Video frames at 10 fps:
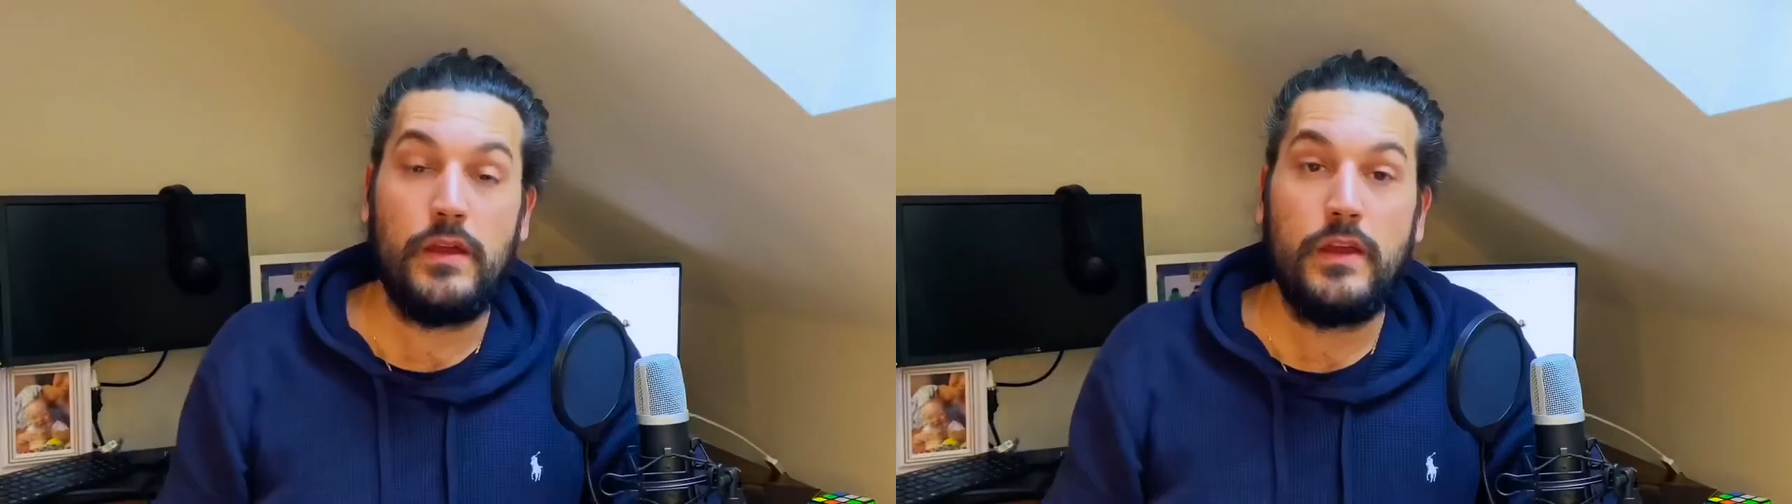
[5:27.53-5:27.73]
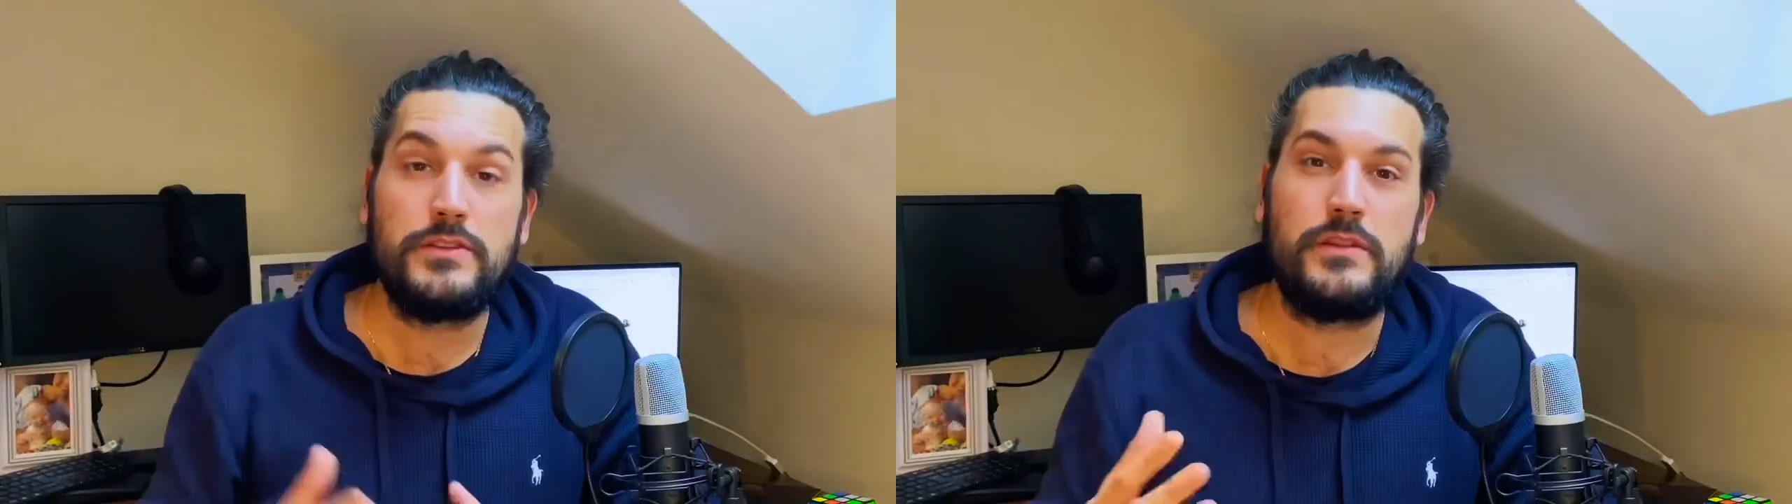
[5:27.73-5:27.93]

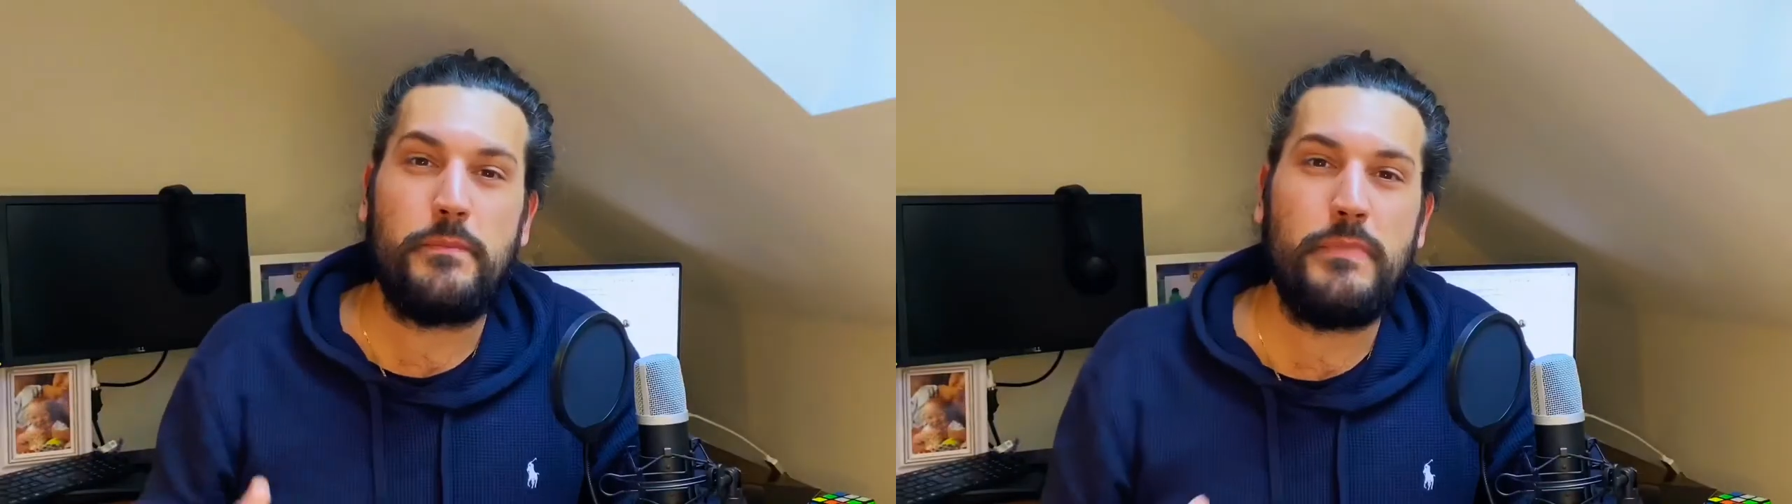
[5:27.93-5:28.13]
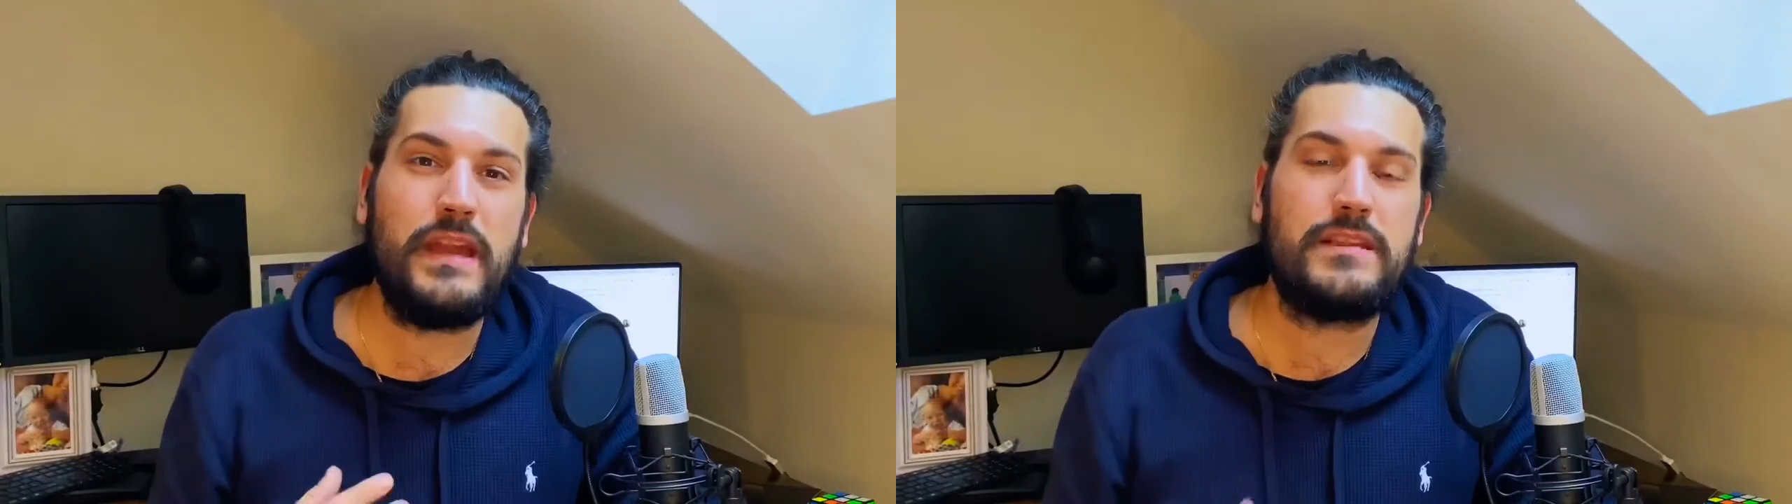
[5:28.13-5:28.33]
So the
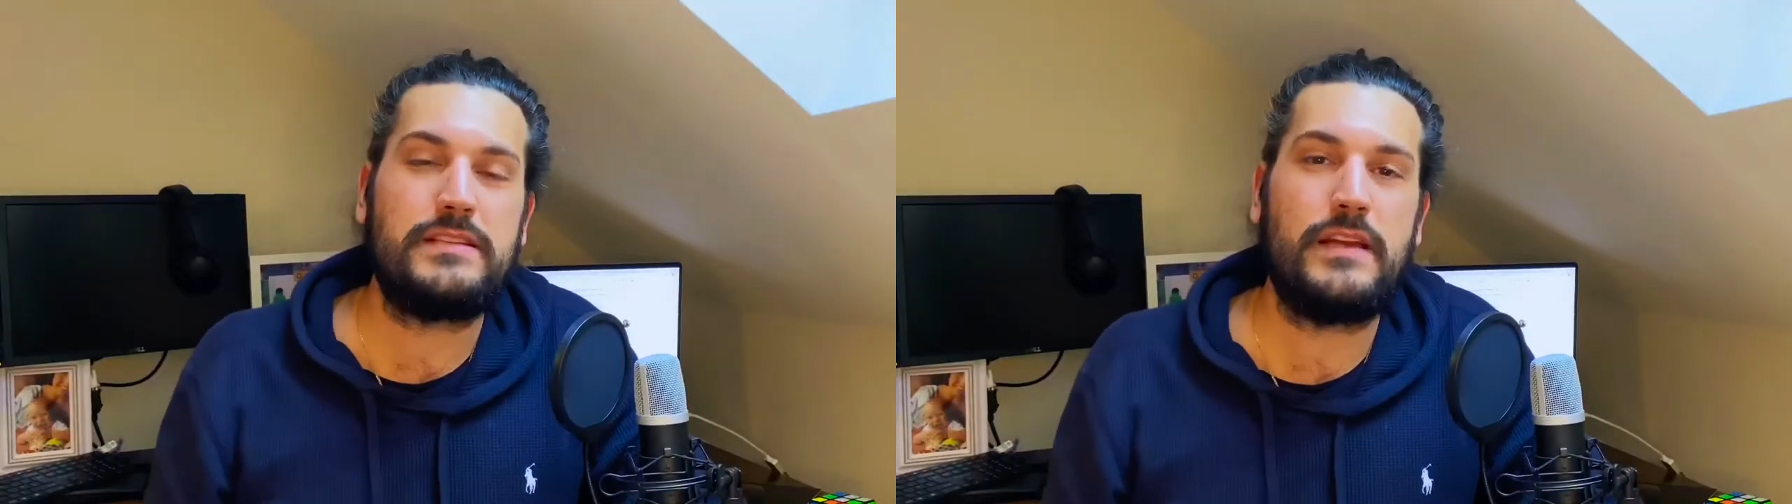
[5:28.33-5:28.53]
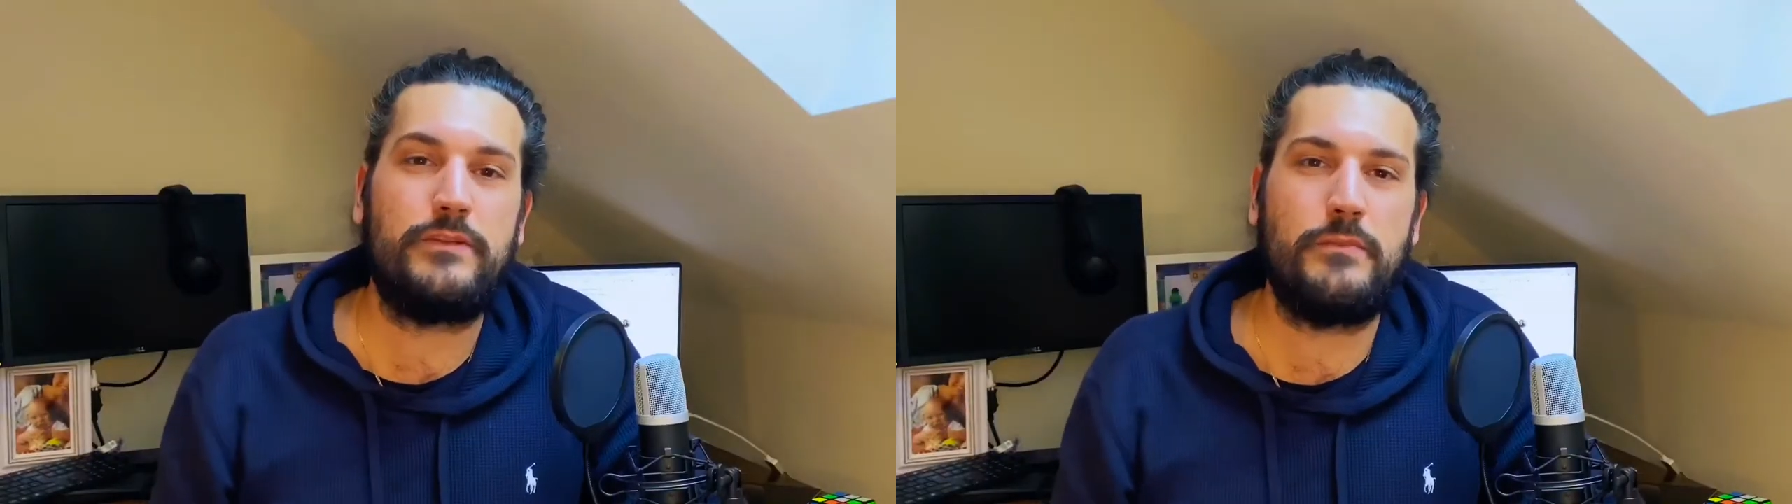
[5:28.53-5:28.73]
biggest
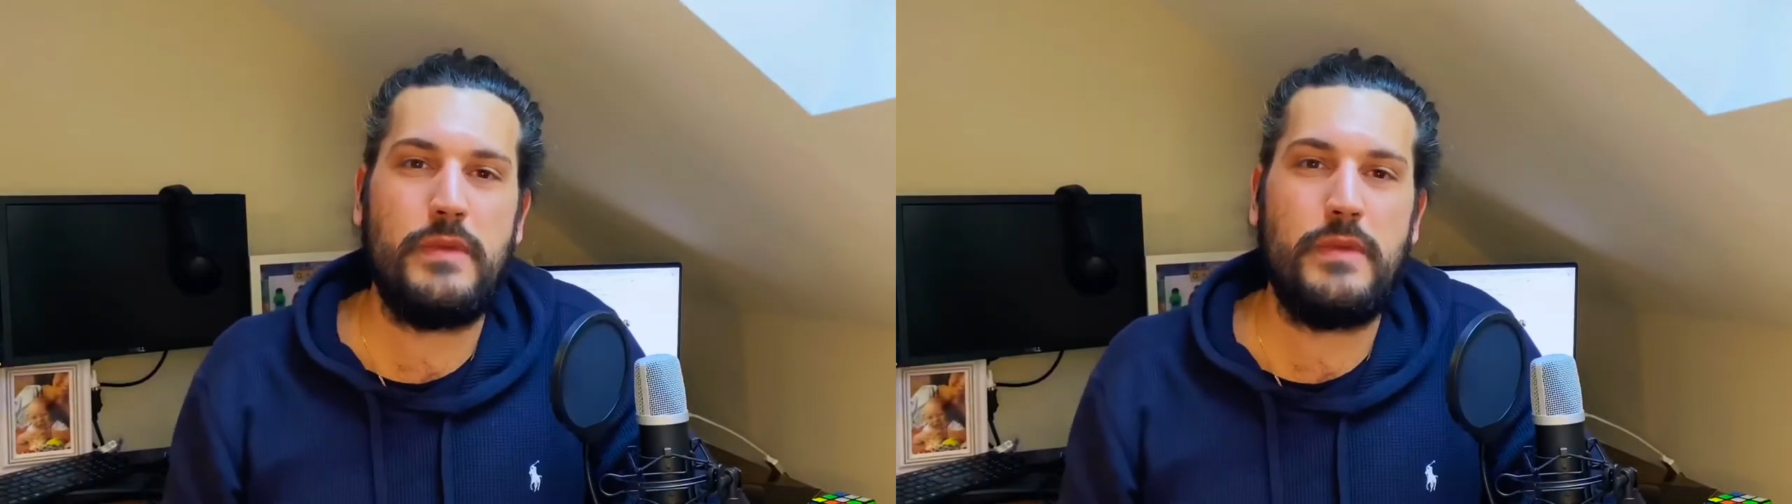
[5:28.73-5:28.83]
thing for